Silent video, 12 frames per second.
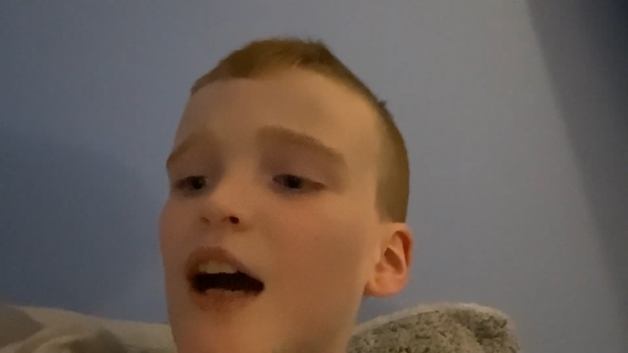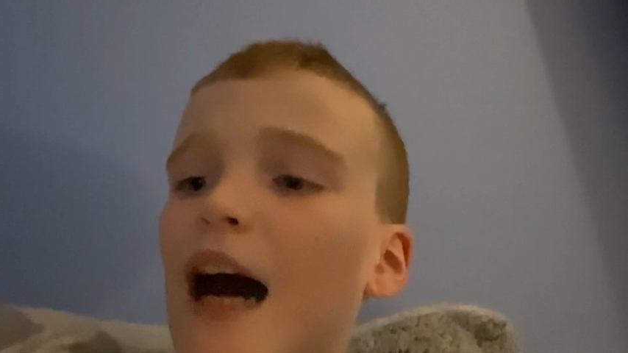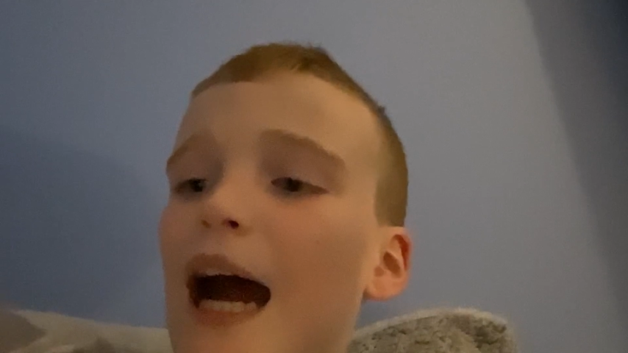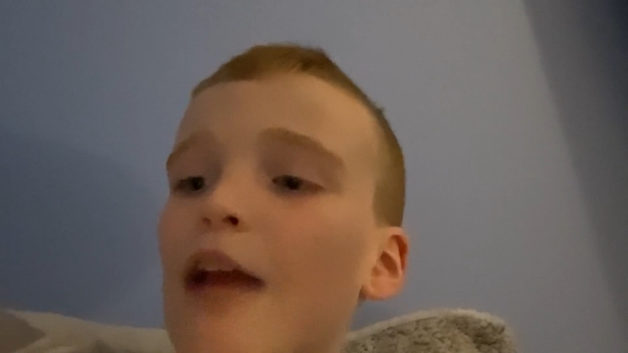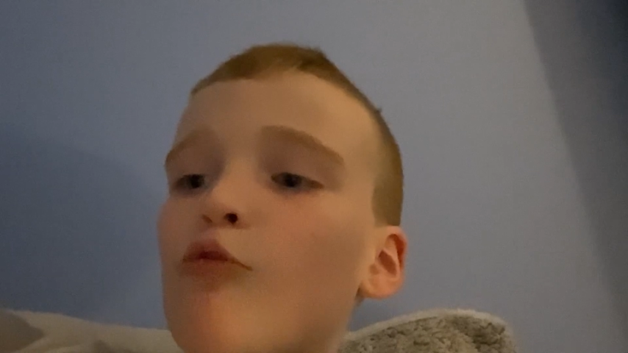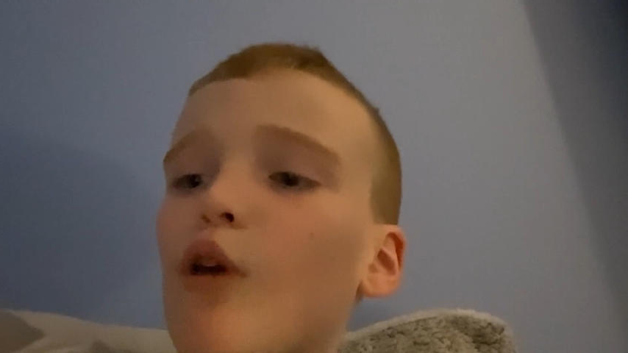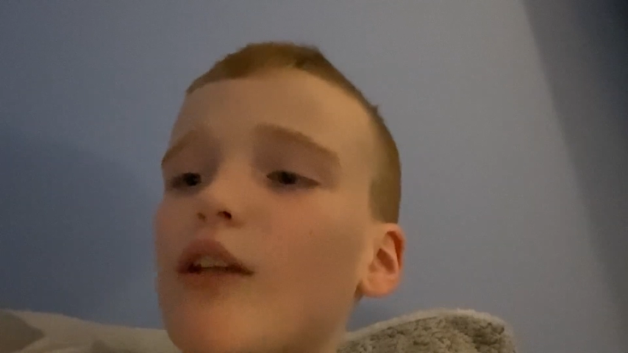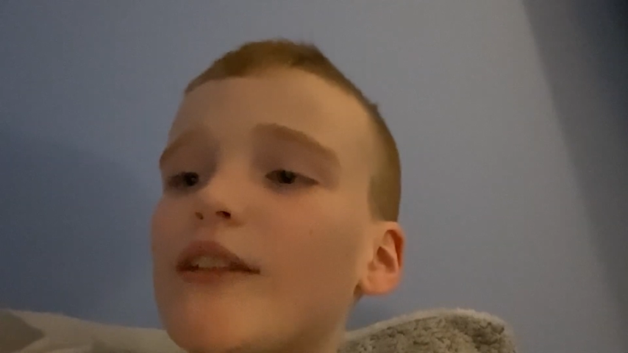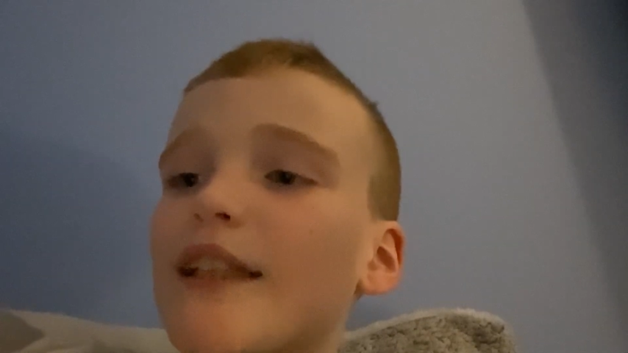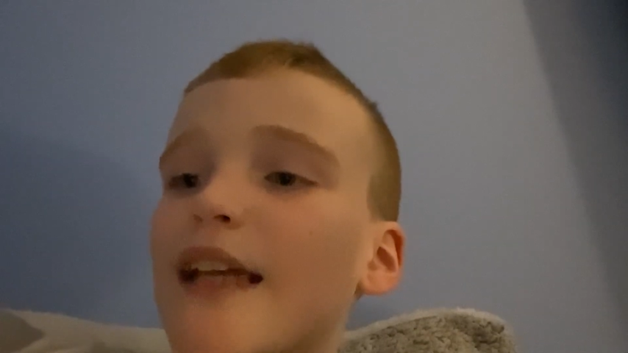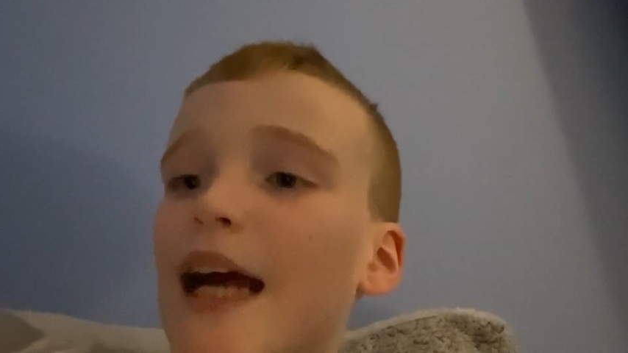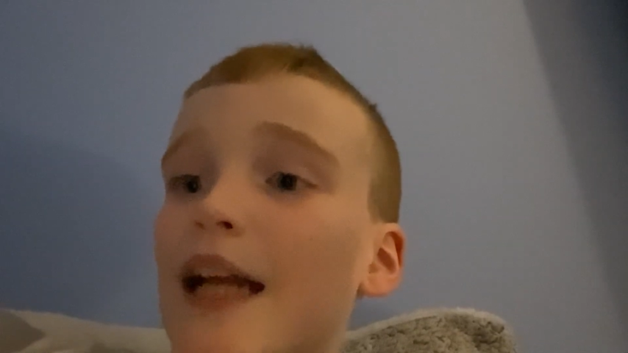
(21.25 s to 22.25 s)
I want
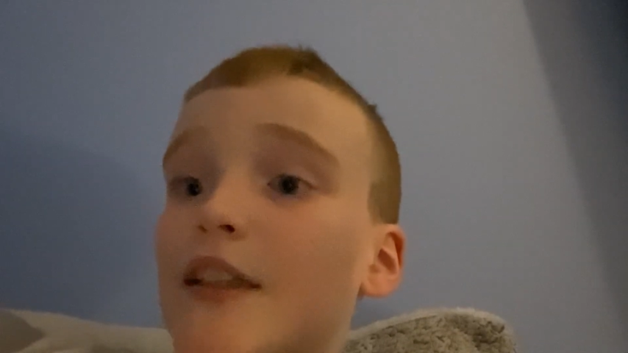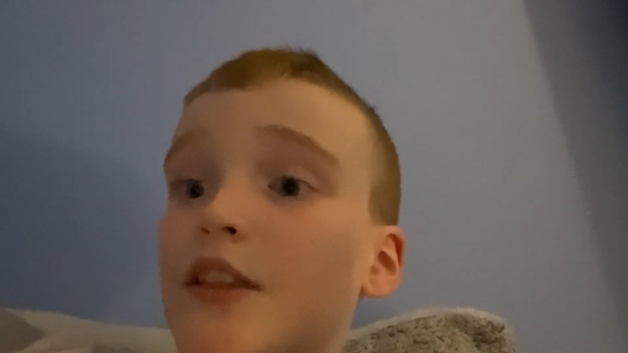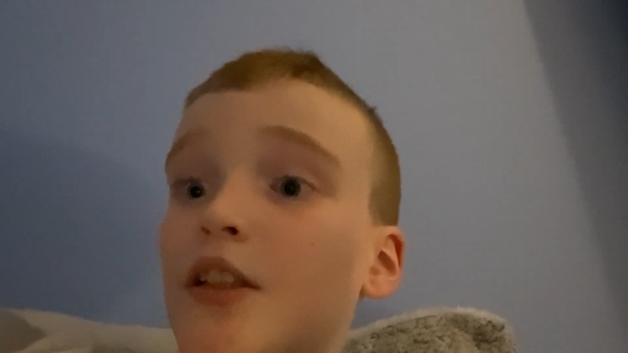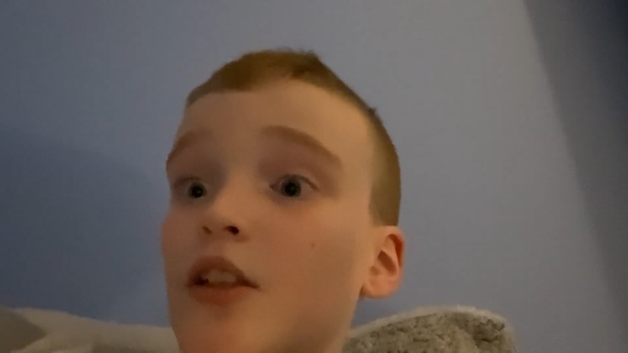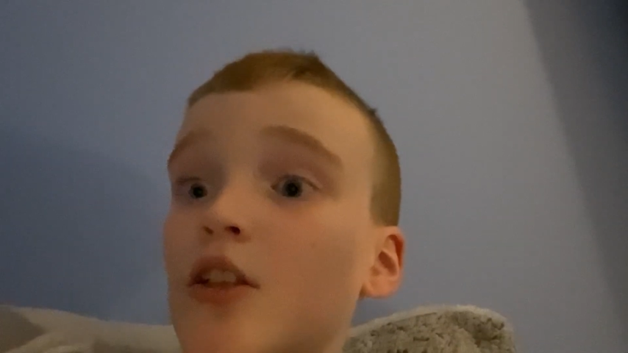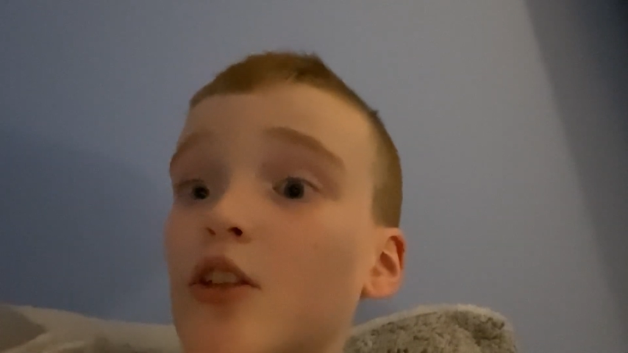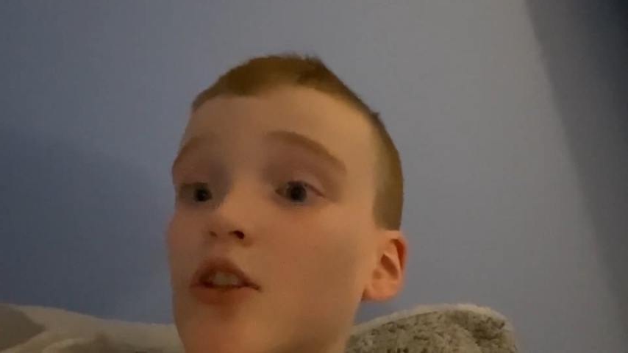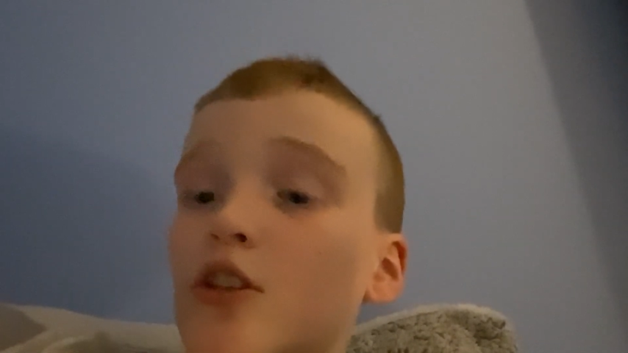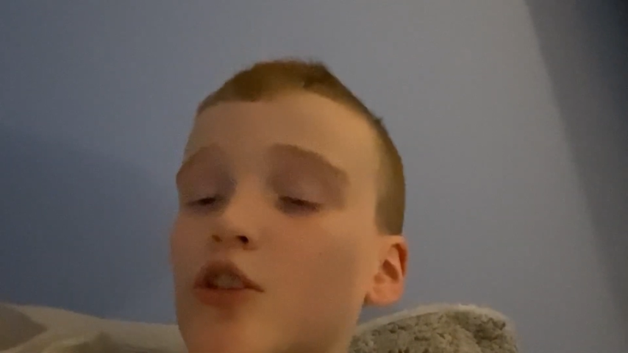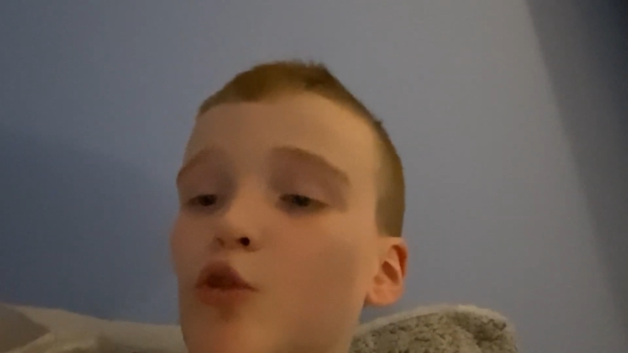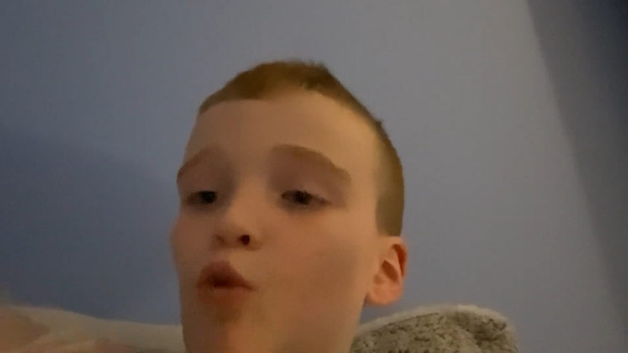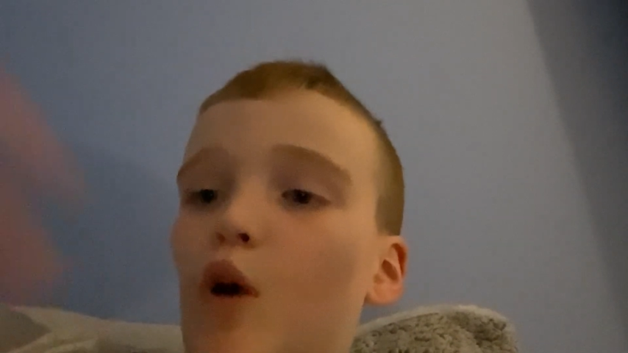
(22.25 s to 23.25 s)
to get
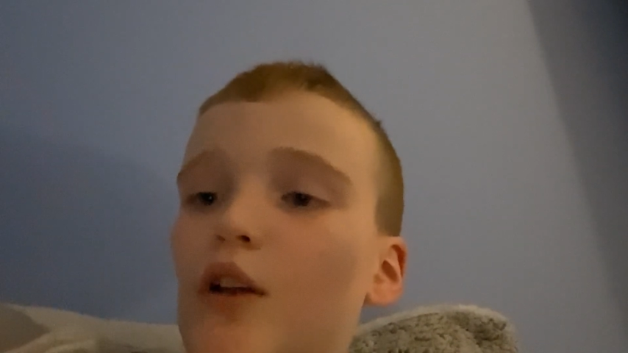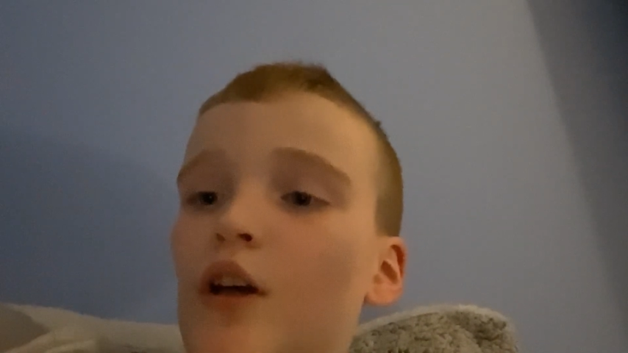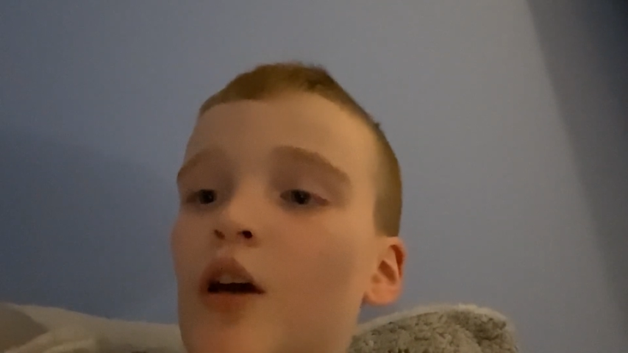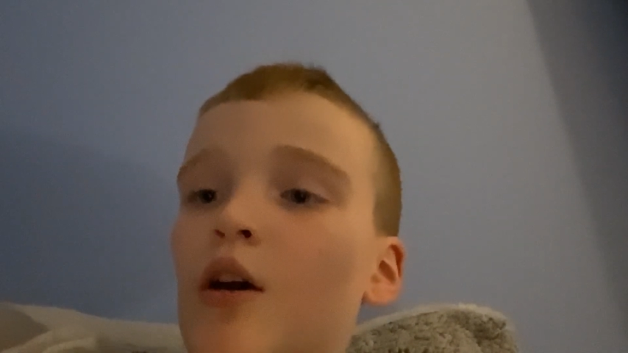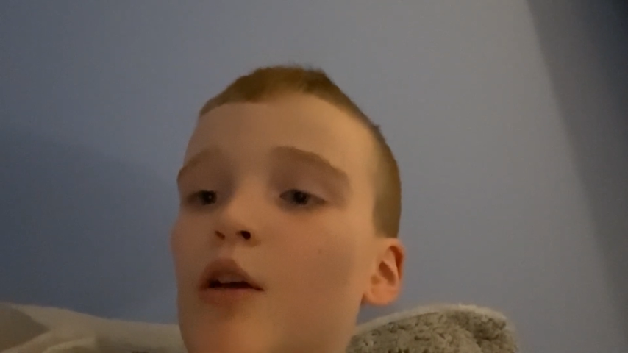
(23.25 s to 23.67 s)
to one